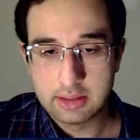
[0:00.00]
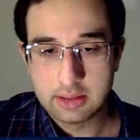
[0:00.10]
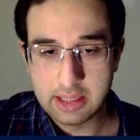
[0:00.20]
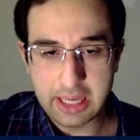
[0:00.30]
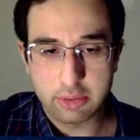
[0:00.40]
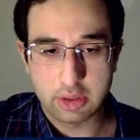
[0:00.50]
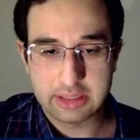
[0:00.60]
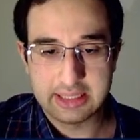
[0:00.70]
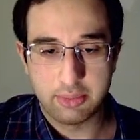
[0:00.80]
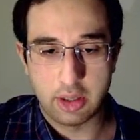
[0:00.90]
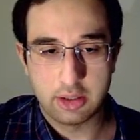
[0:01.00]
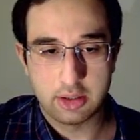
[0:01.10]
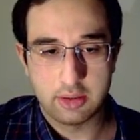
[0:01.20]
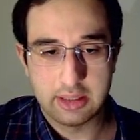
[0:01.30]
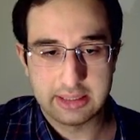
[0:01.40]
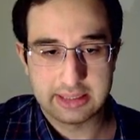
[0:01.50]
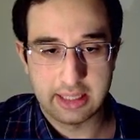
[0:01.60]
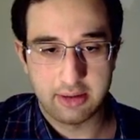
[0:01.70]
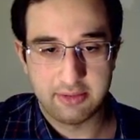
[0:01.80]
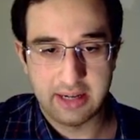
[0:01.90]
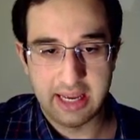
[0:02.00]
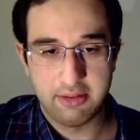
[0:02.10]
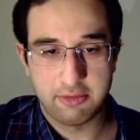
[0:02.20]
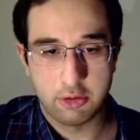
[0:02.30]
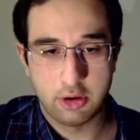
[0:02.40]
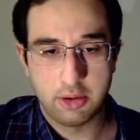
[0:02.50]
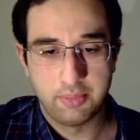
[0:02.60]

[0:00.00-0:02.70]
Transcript: He played rook c1 though, instead of a4.